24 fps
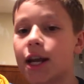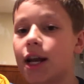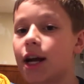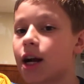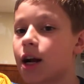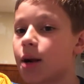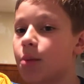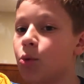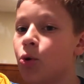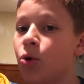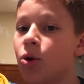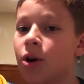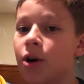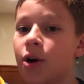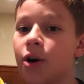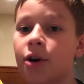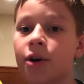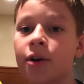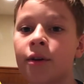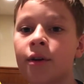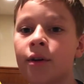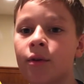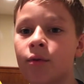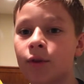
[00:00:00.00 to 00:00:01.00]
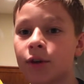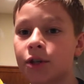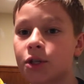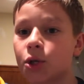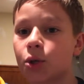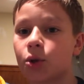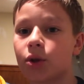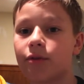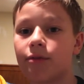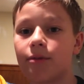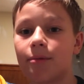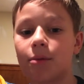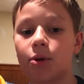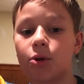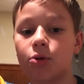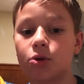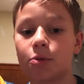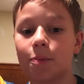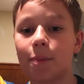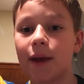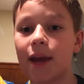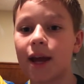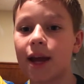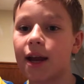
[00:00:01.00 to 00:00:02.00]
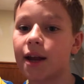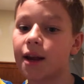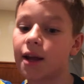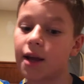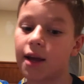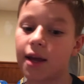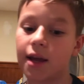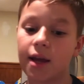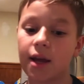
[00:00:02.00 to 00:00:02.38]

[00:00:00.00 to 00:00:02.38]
Nakamura, originally from New Japan.